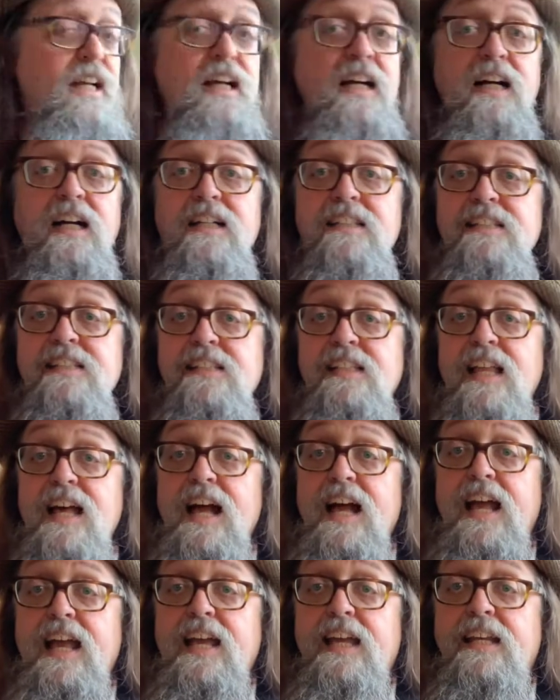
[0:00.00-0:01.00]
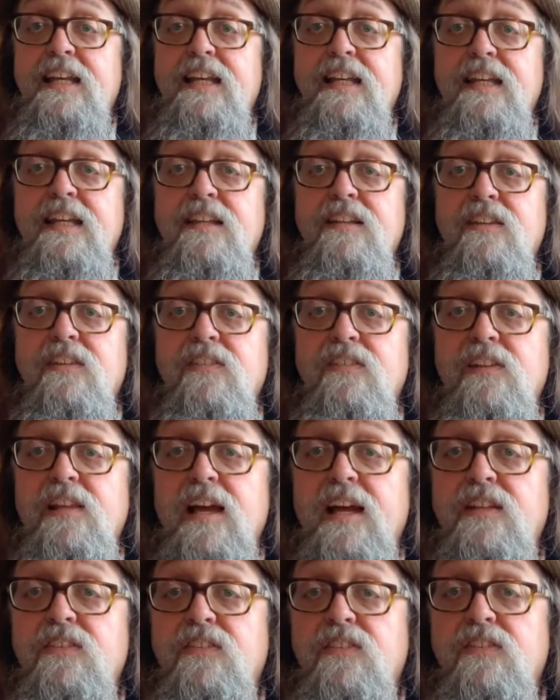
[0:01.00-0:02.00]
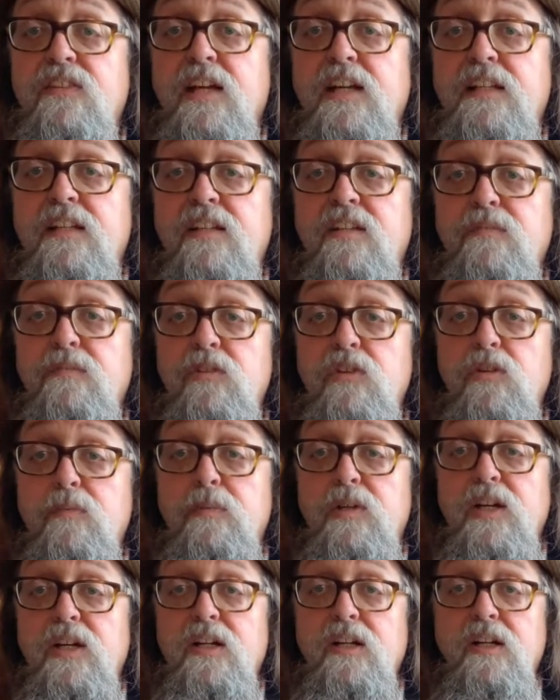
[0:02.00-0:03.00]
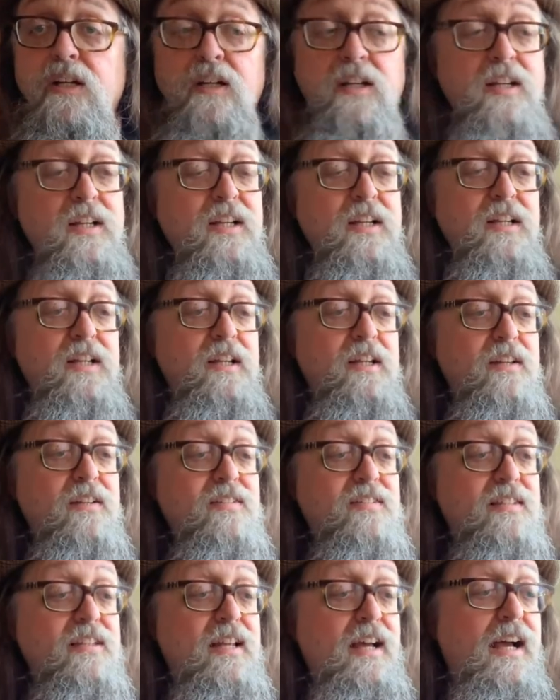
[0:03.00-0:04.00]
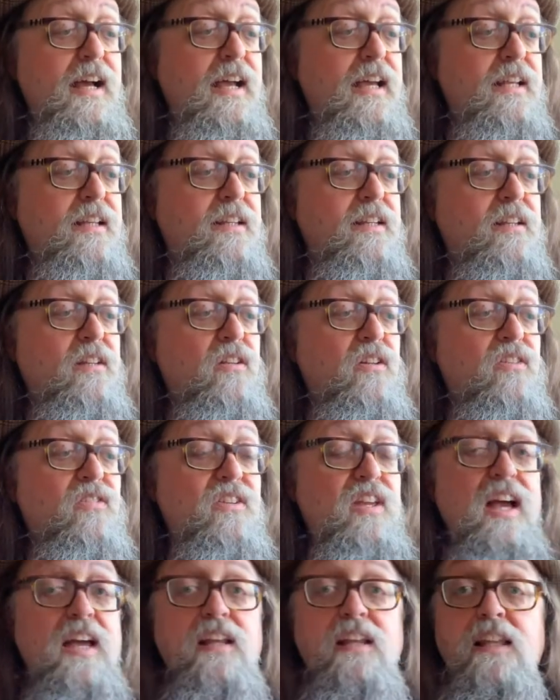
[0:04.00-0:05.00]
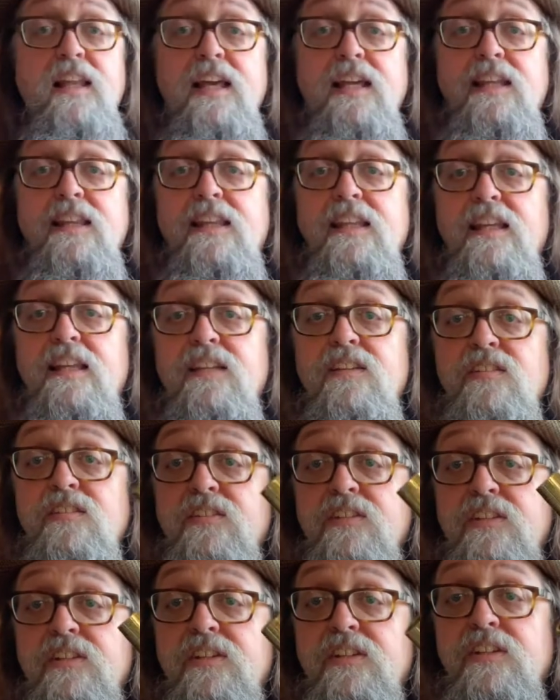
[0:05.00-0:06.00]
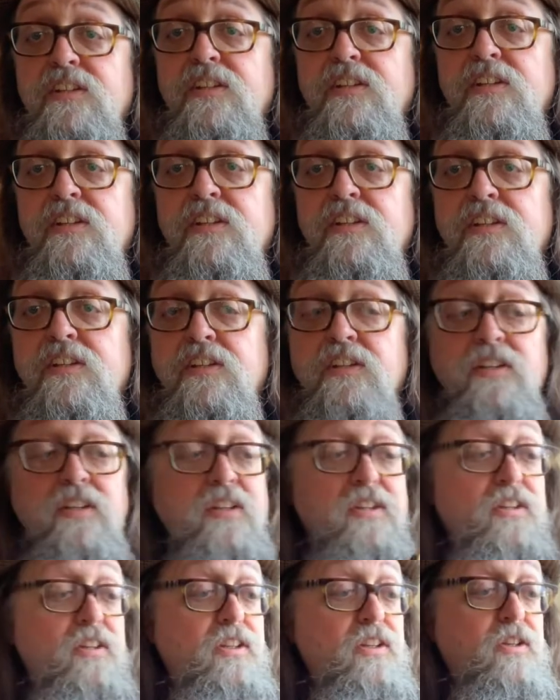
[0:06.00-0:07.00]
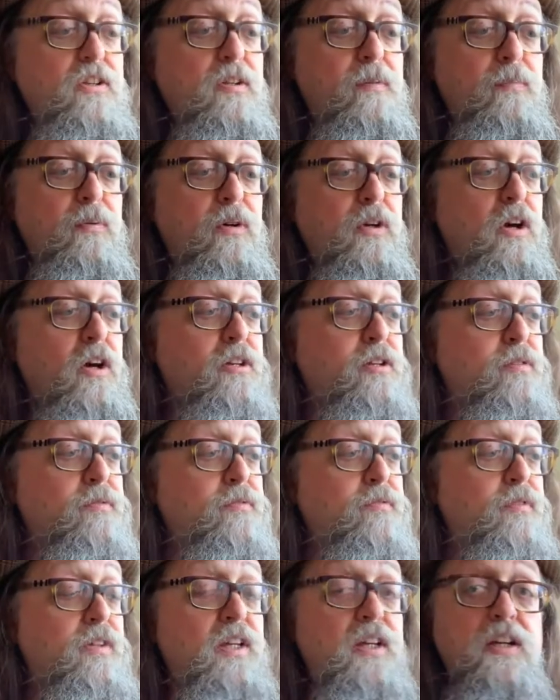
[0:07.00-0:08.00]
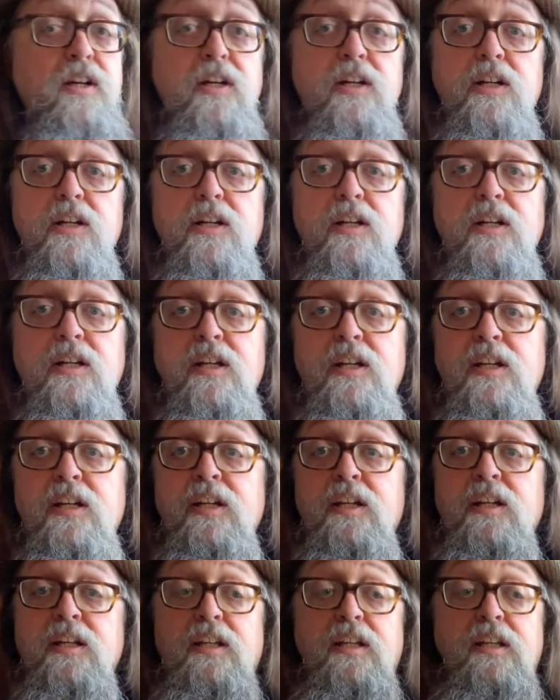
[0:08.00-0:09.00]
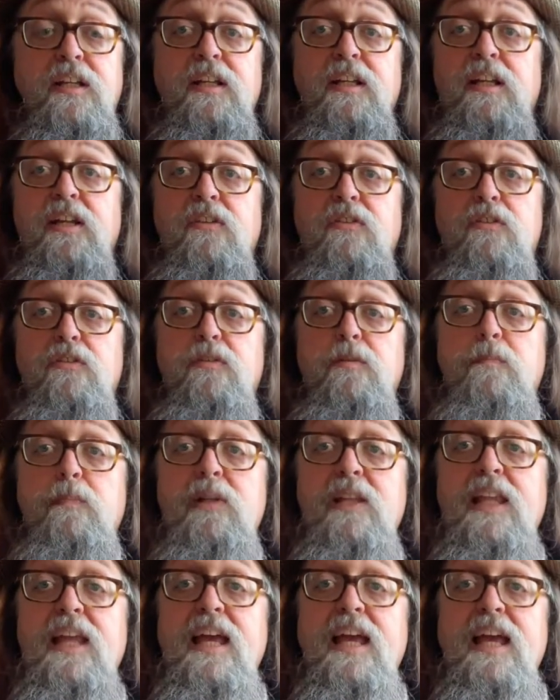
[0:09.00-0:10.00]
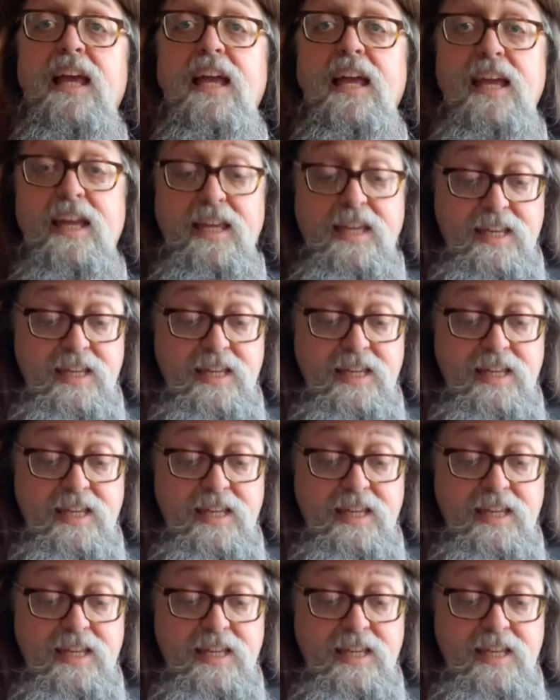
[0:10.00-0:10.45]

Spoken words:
a slide. The slide's inside this tube here. And a slide that looks kind of like this. You can put on your finger either to play